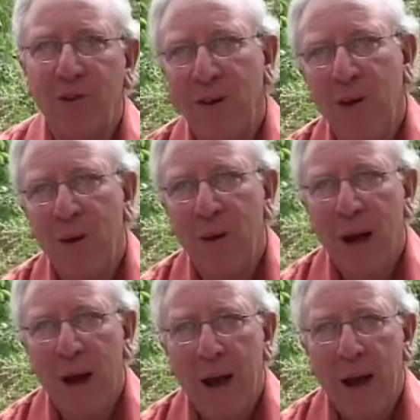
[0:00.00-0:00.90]
to
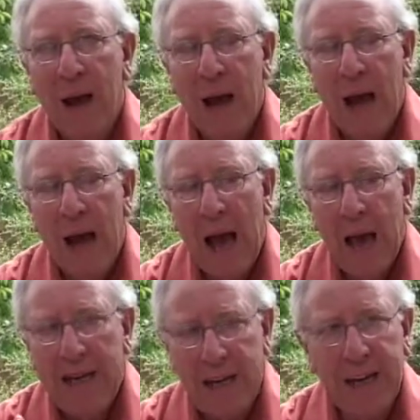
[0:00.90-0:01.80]

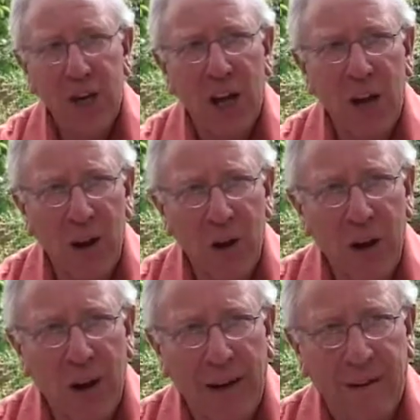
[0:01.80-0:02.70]
teaching and
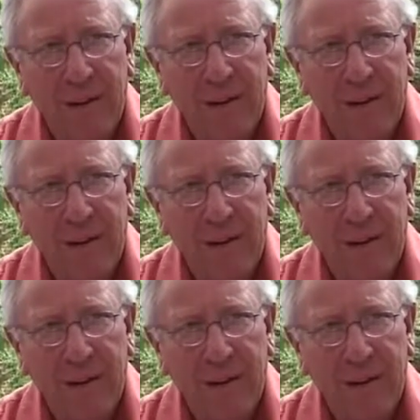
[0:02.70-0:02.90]
learning.